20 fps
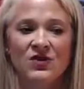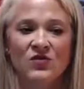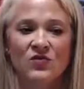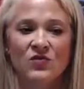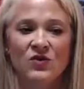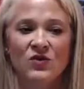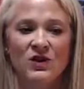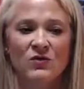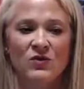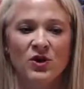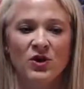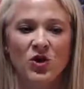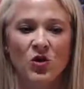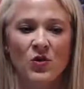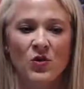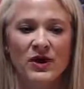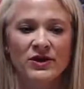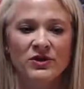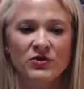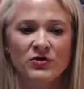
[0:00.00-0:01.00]
when we're
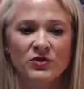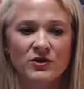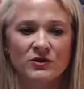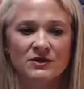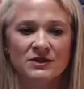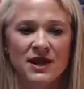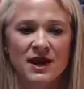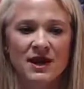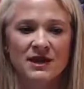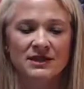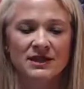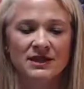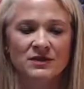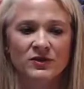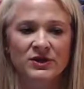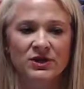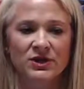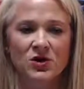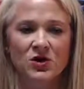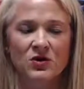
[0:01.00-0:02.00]
going through those losses,
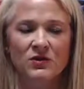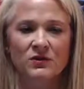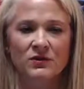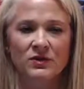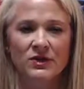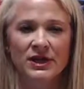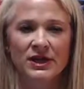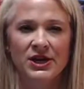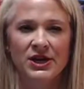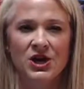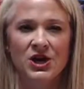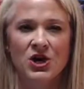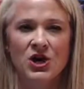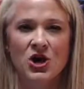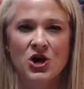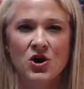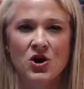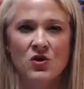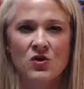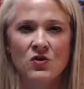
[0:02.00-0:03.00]
we don't really
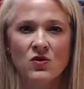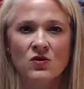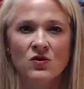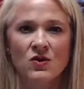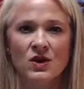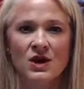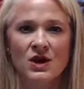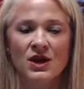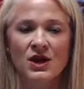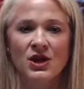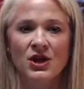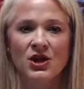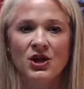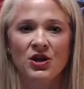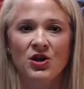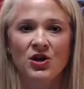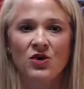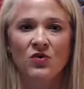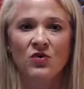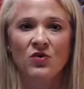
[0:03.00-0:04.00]
know,
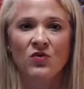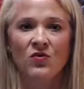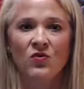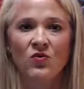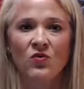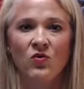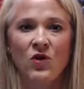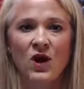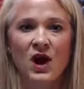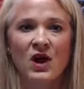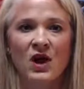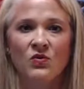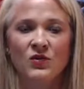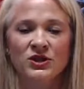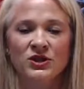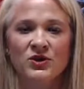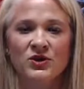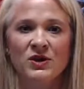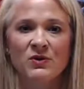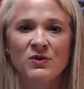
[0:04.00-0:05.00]
what we're
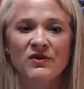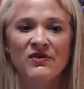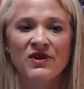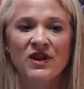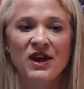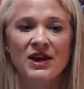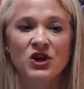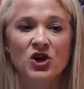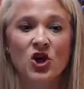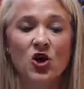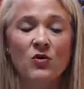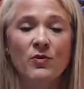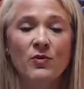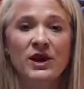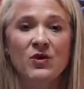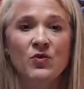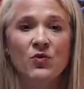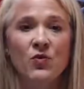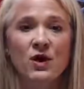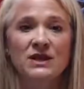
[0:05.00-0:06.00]
doing. We feel like
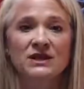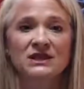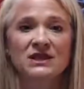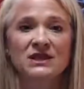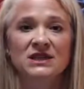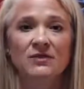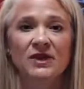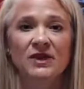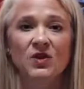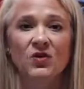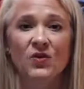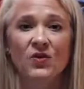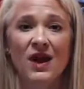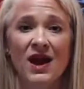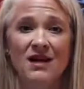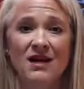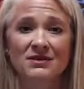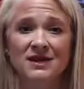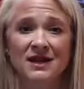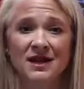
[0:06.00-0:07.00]
nobody wants to be
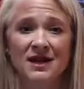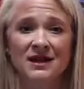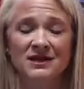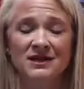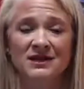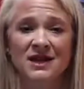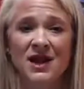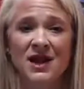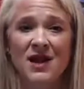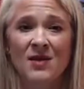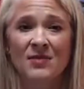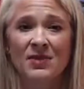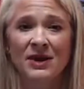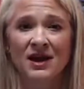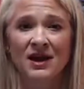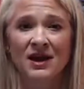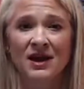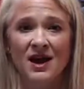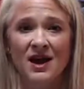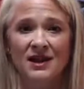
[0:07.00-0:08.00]
around us. But a
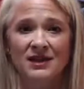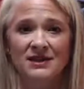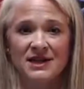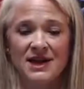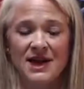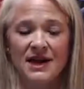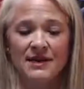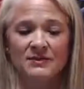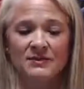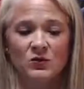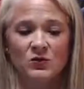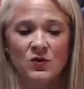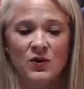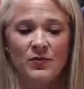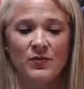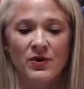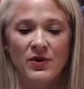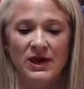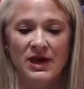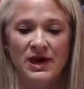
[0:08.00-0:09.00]
lot of times we're
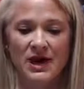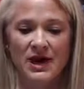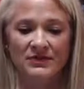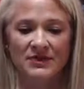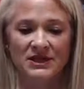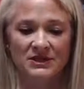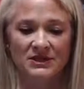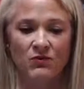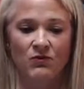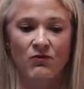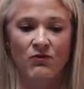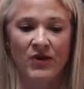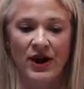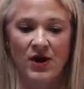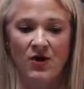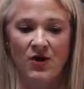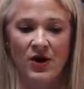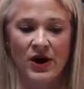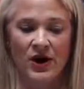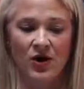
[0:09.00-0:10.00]
putting up this
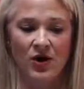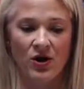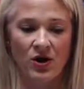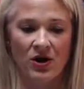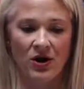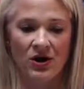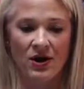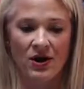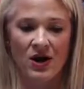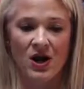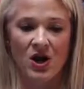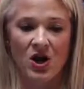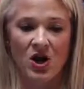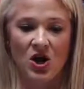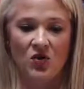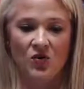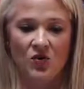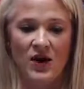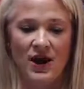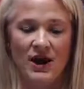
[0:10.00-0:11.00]
barrier
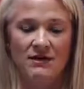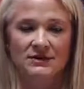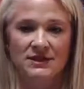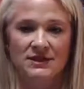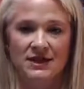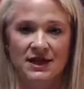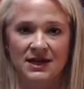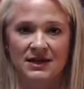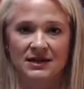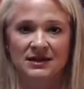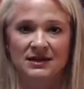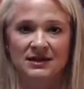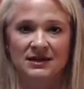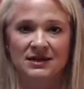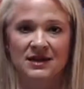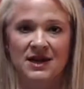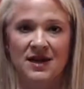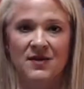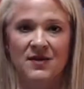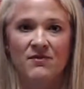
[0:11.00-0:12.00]
around
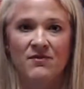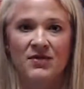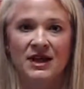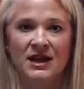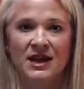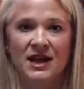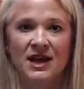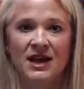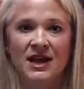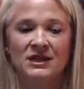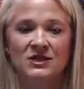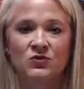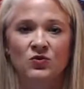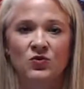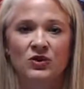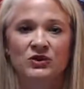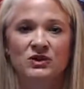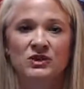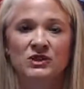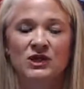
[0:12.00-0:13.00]
us because
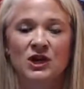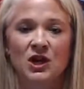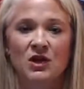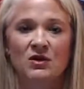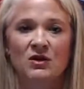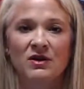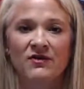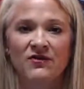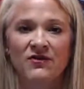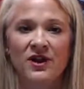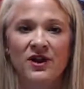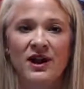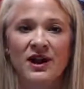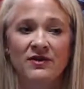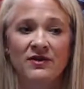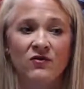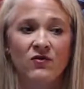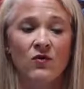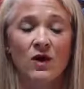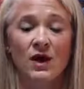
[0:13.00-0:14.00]
we're so
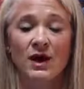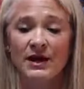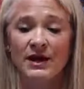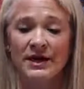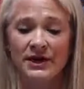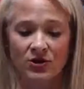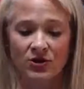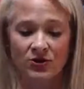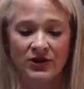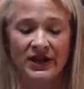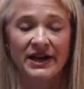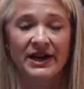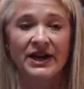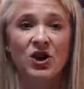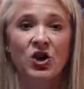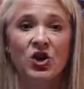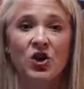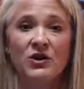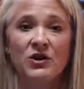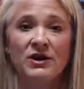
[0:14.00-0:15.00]
afraid of, one, either getting
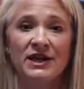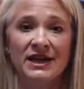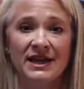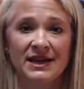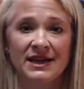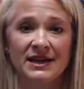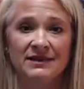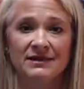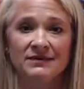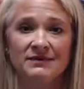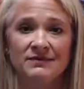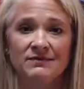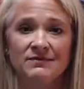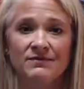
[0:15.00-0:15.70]
hurt again,